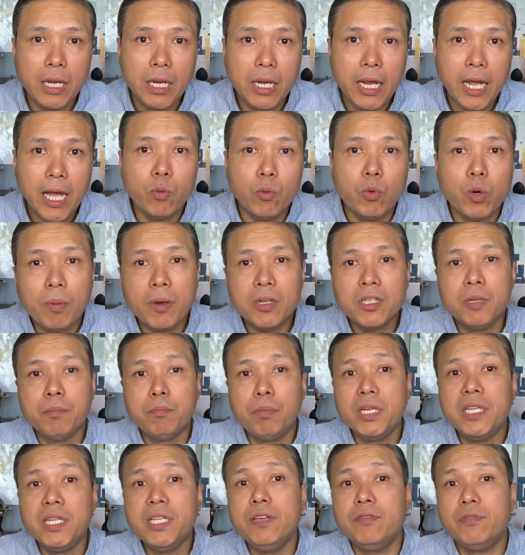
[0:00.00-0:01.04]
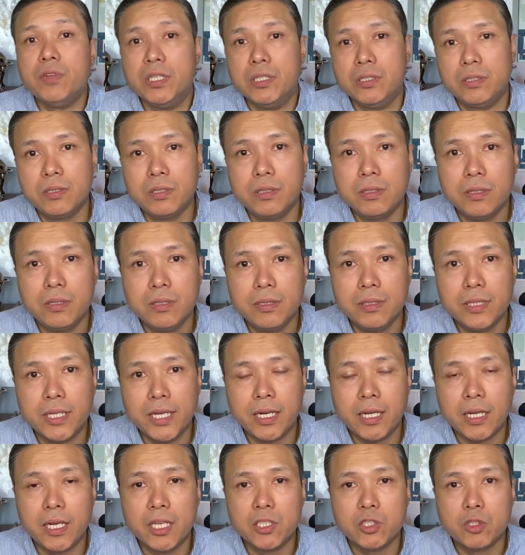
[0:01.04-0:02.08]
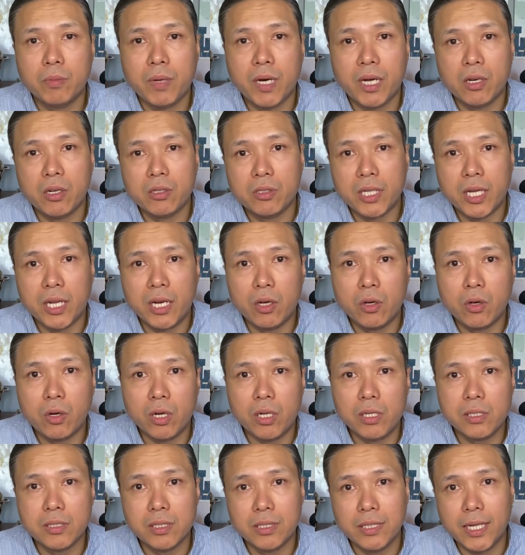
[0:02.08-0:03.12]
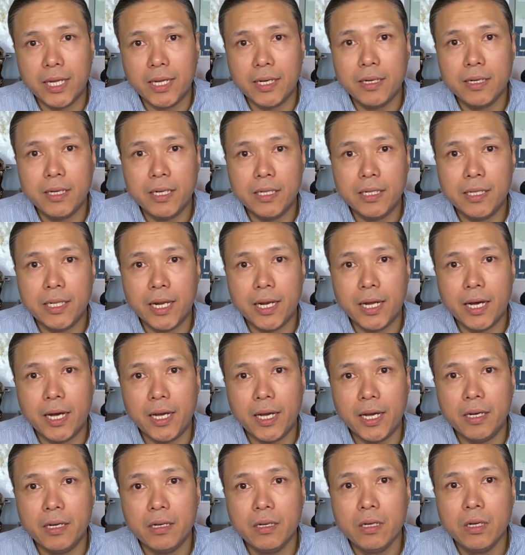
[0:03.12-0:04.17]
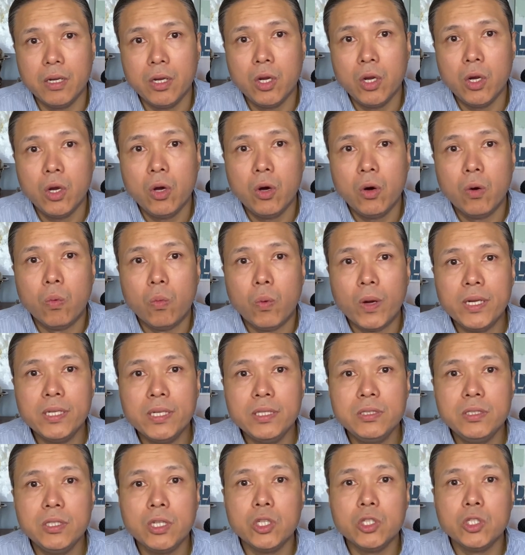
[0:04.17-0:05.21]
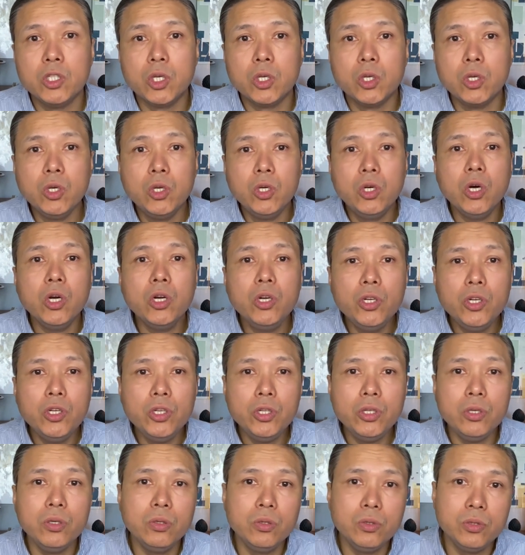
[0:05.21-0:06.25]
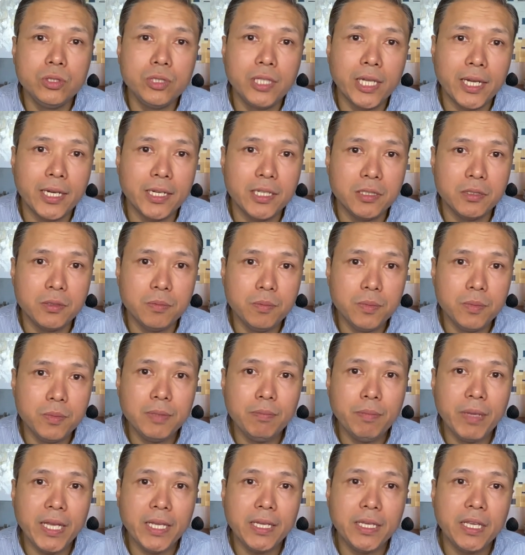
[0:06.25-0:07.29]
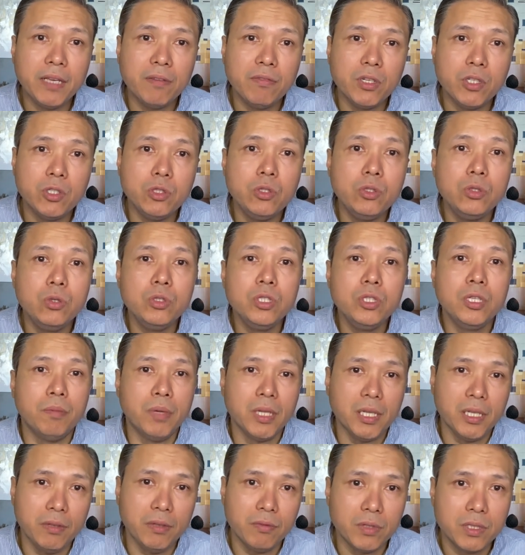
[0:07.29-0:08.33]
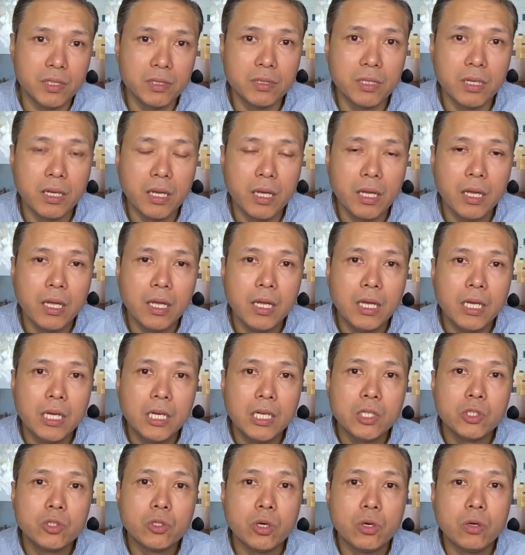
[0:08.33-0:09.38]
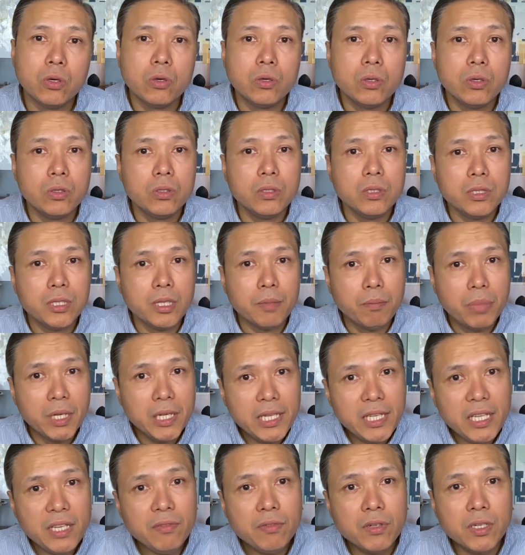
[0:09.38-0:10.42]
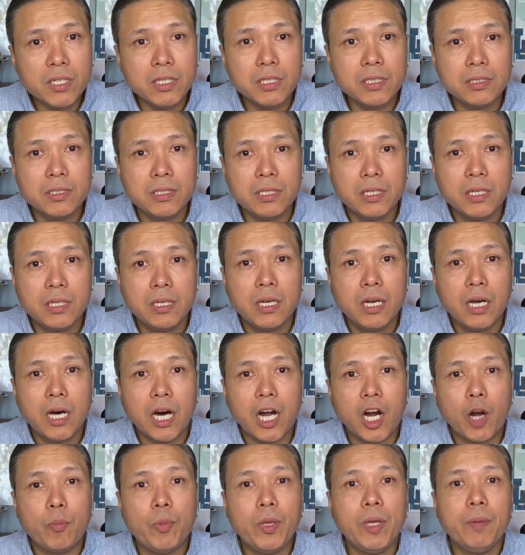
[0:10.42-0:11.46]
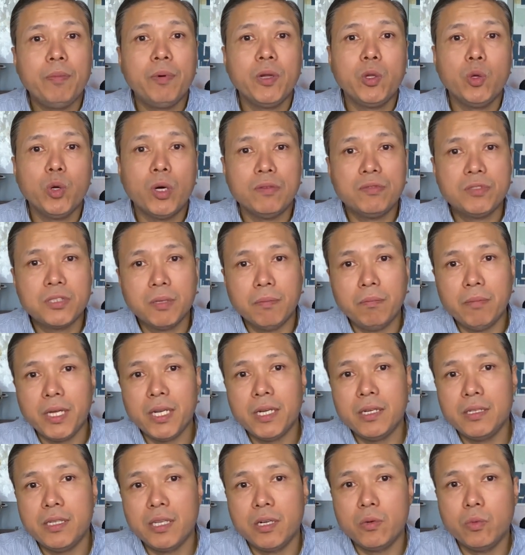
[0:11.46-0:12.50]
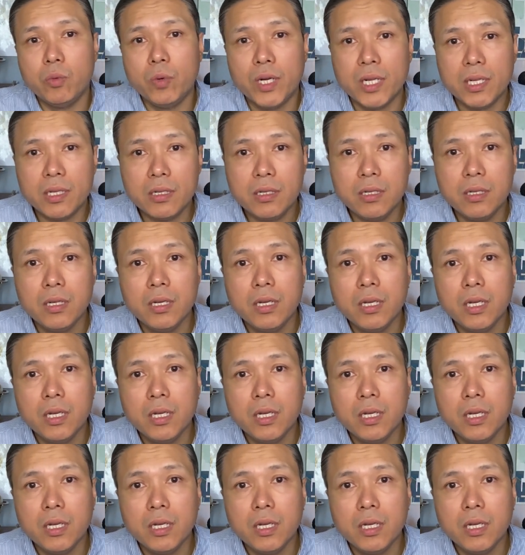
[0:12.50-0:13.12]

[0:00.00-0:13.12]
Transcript: And what about the believers that Allah subhanahu wa ta'ala calls in that ayah? What is the good news that is being given to the believers? So the believers are people who have submitted their will